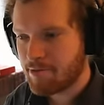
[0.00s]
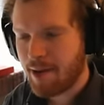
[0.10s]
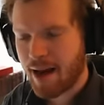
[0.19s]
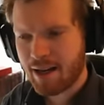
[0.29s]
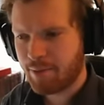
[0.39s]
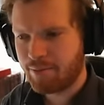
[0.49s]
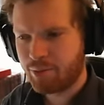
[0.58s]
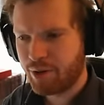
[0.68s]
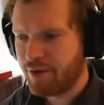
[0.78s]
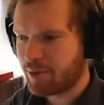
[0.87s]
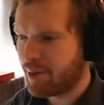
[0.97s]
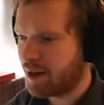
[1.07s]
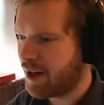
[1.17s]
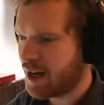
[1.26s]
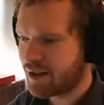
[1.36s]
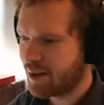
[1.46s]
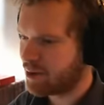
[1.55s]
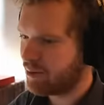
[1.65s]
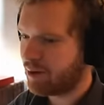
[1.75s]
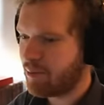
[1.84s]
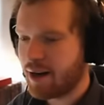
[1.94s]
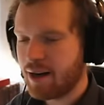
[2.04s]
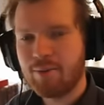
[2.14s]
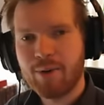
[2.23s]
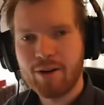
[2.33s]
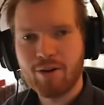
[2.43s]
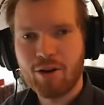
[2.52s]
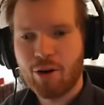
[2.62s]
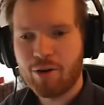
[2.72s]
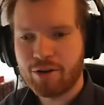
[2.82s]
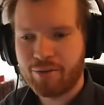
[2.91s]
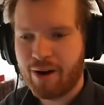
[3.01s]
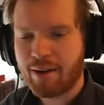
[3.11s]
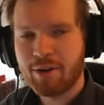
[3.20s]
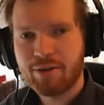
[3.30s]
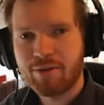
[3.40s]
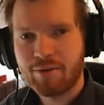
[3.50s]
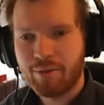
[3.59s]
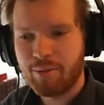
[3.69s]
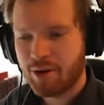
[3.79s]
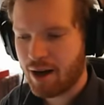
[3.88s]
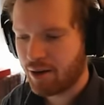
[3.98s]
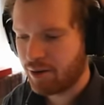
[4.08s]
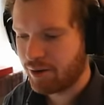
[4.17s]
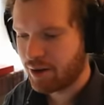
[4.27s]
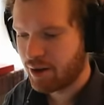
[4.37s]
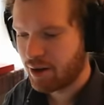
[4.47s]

back in a previous patch, last time I was about mining, when you launch fragments from your cargo hold,